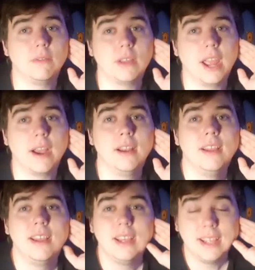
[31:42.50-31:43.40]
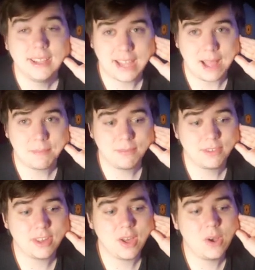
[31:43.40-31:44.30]
even care. Yeah.
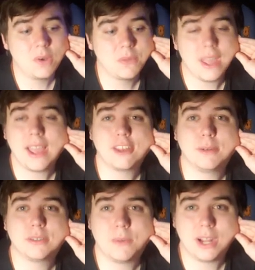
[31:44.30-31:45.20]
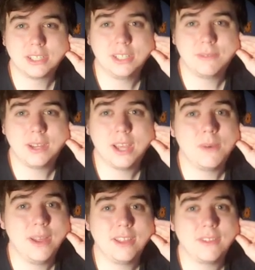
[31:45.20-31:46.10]
So, thank you guys so much for watching this
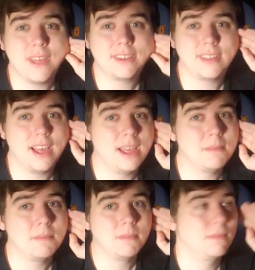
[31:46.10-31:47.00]
video. And until next time,